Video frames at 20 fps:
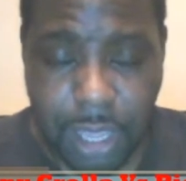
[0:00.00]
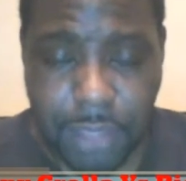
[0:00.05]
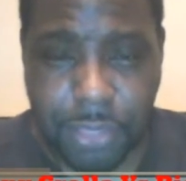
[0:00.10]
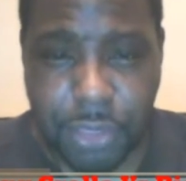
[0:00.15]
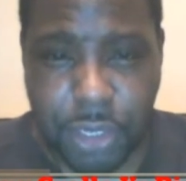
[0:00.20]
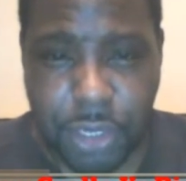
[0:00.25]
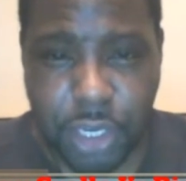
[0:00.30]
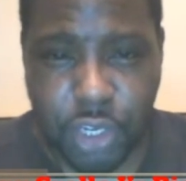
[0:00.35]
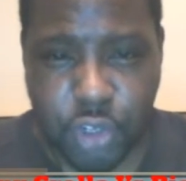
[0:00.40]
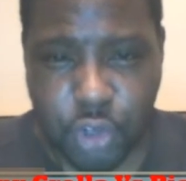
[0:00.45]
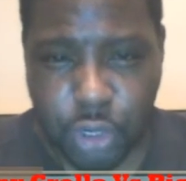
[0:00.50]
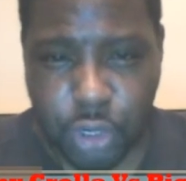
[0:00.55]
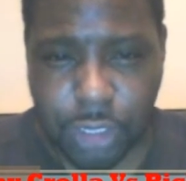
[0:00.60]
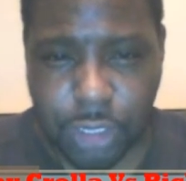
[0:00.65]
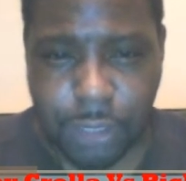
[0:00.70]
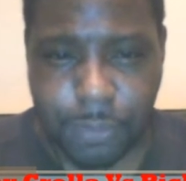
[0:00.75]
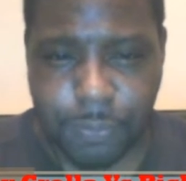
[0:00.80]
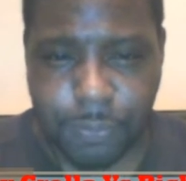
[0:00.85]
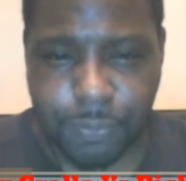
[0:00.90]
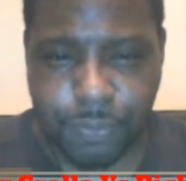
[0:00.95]
Anthony
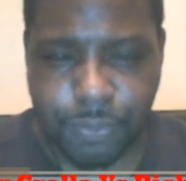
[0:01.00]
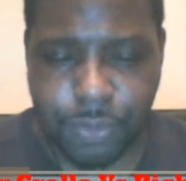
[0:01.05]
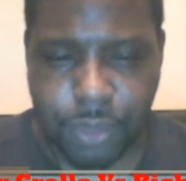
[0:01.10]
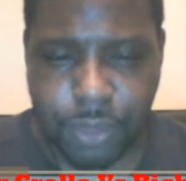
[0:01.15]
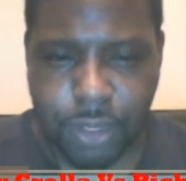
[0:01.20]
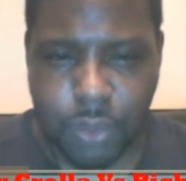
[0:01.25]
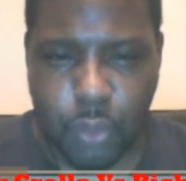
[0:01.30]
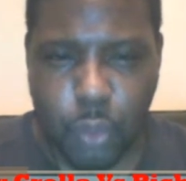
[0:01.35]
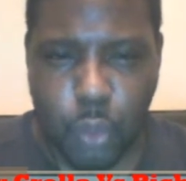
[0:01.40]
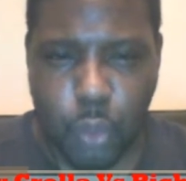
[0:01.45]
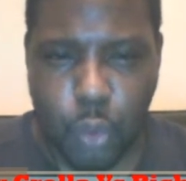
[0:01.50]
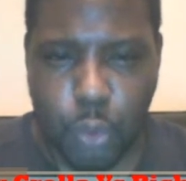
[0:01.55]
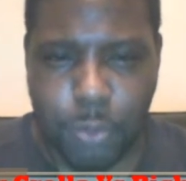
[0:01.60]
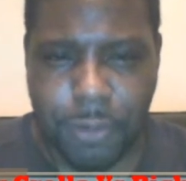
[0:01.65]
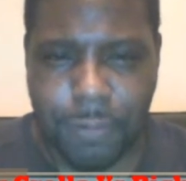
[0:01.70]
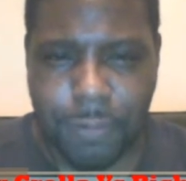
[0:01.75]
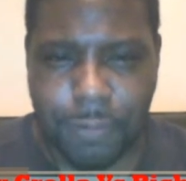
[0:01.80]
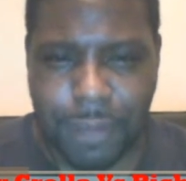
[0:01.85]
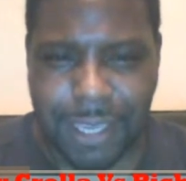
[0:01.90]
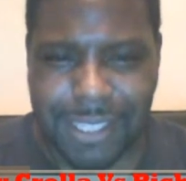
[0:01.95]
Crolla will
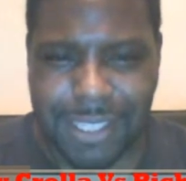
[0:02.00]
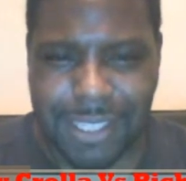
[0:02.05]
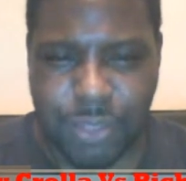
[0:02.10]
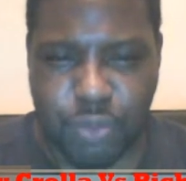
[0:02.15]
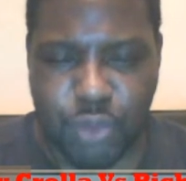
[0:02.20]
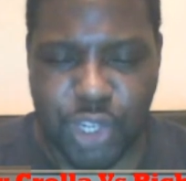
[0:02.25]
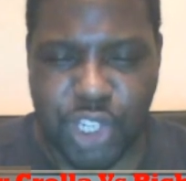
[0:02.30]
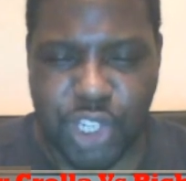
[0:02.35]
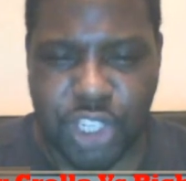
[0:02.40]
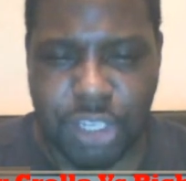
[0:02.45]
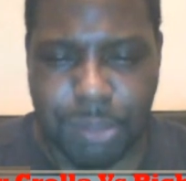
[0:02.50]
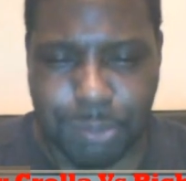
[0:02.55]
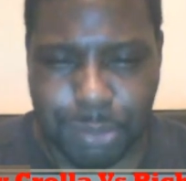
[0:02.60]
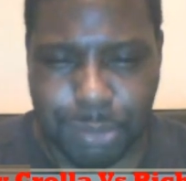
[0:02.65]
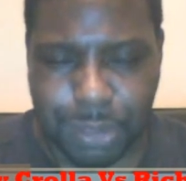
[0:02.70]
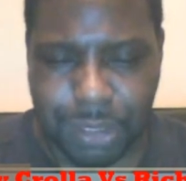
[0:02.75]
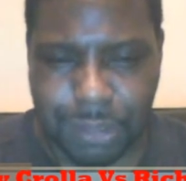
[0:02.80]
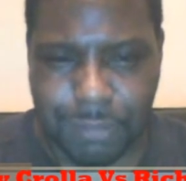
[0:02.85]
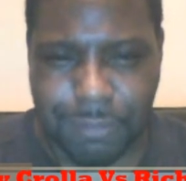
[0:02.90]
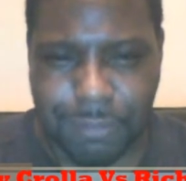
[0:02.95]
be facing Richard
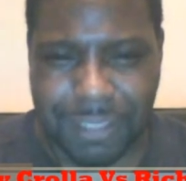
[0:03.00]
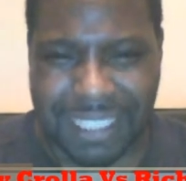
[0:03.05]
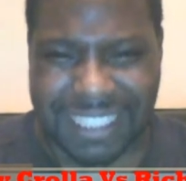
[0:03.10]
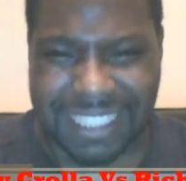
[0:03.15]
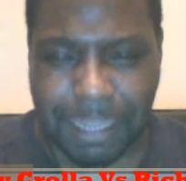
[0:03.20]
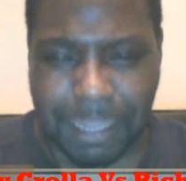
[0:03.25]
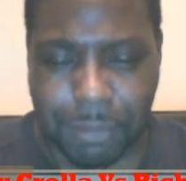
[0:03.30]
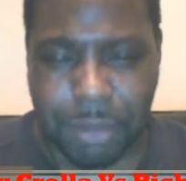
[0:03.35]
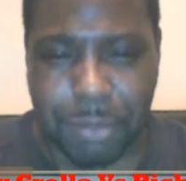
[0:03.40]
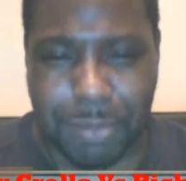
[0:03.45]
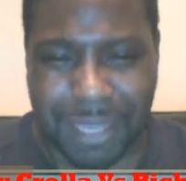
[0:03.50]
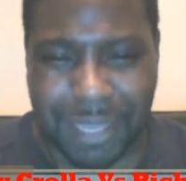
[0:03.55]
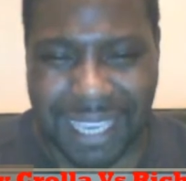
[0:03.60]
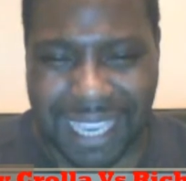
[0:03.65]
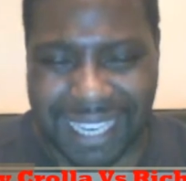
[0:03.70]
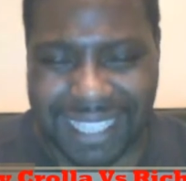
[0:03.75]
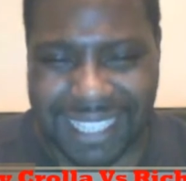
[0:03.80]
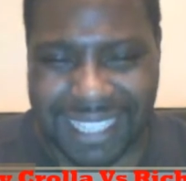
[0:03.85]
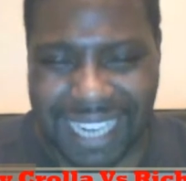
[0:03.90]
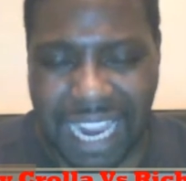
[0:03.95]
Abril for the W B
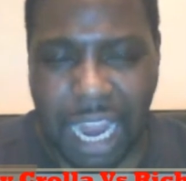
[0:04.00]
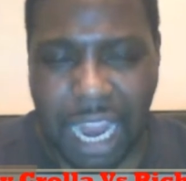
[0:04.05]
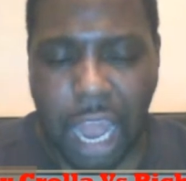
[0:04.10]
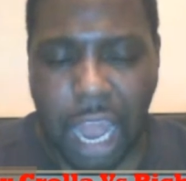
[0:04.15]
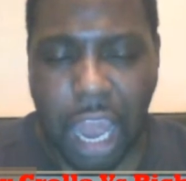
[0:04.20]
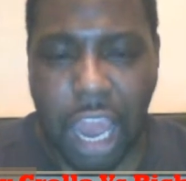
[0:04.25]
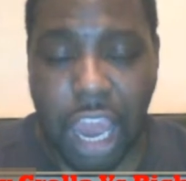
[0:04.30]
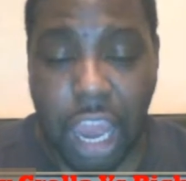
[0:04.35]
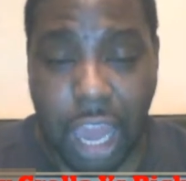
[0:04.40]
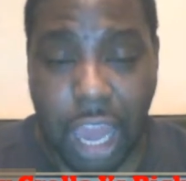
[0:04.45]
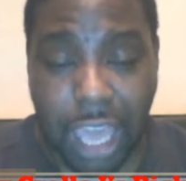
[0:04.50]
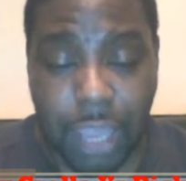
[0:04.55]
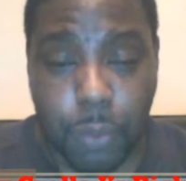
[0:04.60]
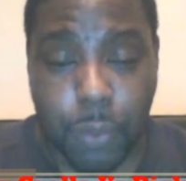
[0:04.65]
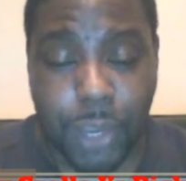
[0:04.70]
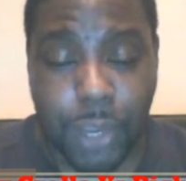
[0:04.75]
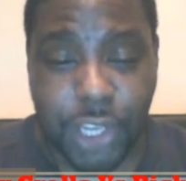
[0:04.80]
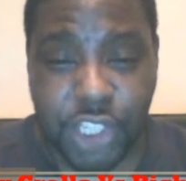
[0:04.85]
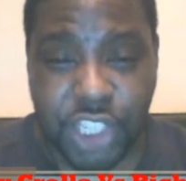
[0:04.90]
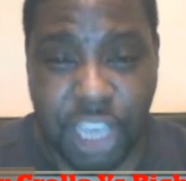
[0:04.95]
A
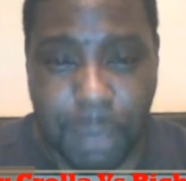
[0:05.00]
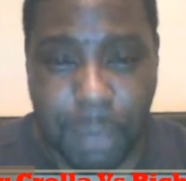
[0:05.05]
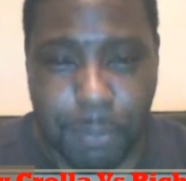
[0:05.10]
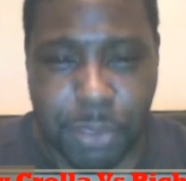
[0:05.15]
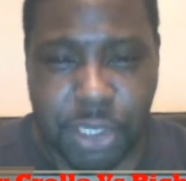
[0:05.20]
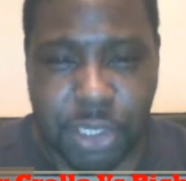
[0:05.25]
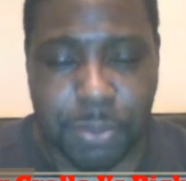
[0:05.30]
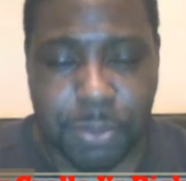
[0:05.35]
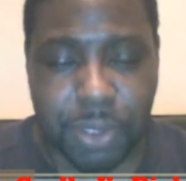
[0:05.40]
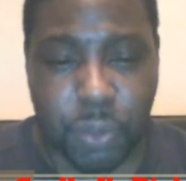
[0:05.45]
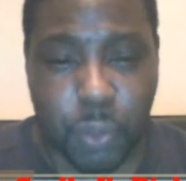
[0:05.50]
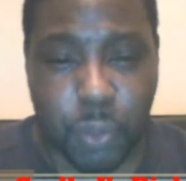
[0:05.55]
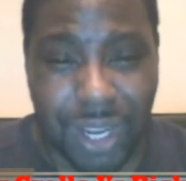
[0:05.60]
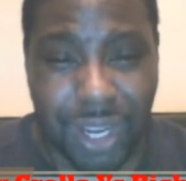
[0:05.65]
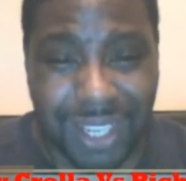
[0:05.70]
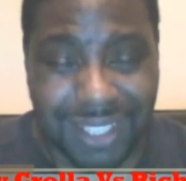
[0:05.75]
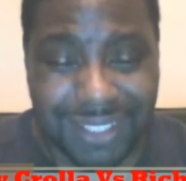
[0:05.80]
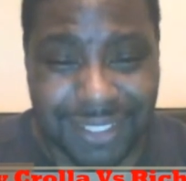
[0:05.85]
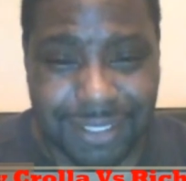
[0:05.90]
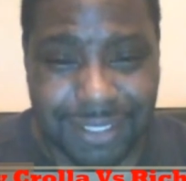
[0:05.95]
Lightweight Championship of the
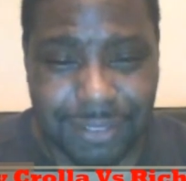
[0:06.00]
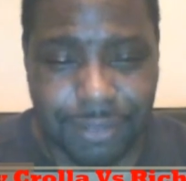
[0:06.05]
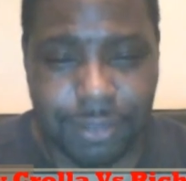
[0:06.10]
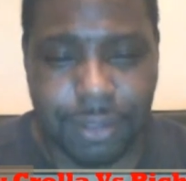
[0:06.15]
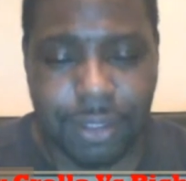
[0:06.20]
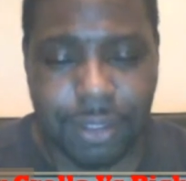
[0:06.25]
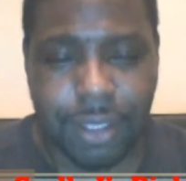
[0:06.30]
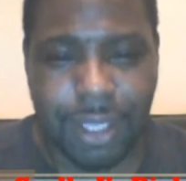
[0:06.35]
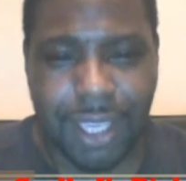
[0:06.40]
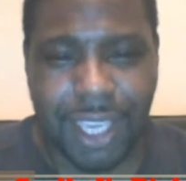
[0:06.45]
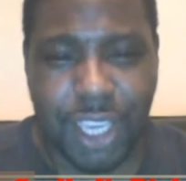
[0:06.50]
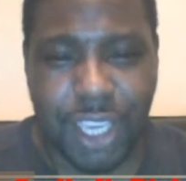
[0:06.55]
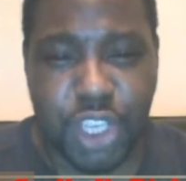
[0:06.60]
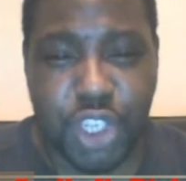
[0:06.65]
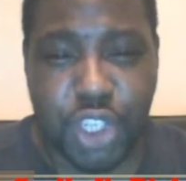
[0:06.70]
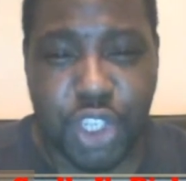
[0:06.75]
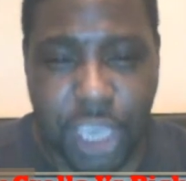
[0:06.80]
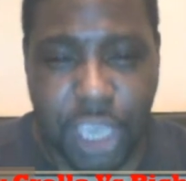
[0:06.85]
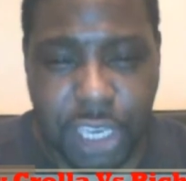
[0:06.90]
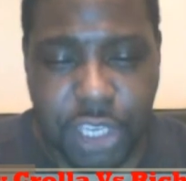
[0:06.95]
World
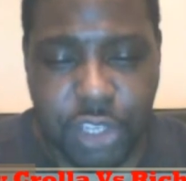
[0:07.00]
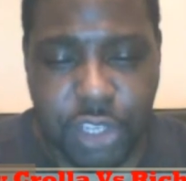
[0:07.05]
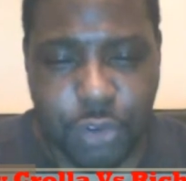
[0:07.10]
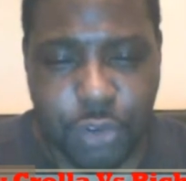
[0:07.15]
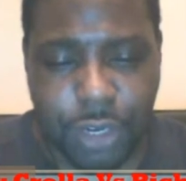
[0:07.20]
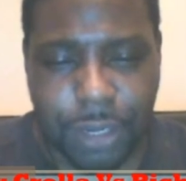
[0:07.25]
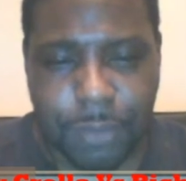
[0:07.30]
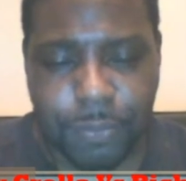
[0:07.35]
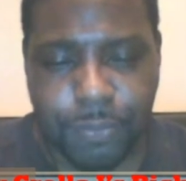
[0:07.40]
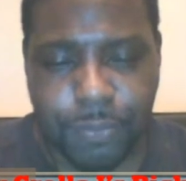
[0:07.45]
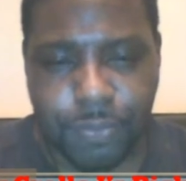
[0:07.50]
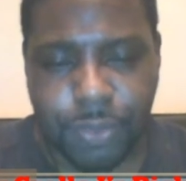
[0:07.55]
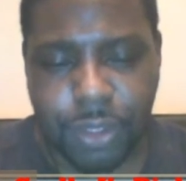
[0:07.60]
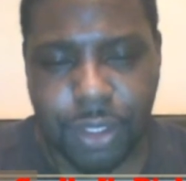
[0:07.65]
in January.